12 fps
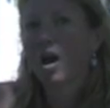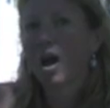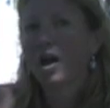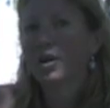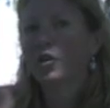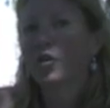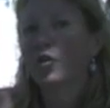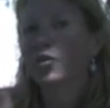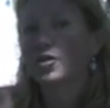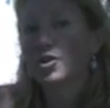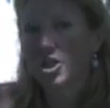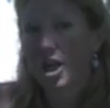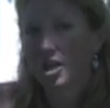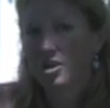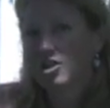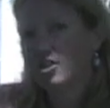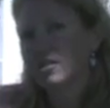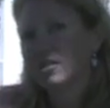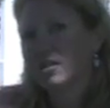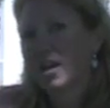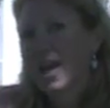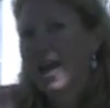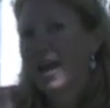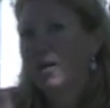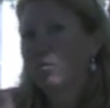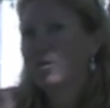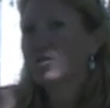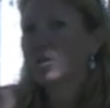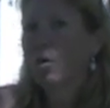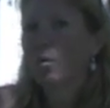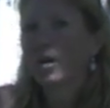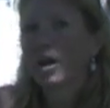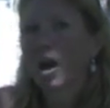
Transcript: on earth changes and what's going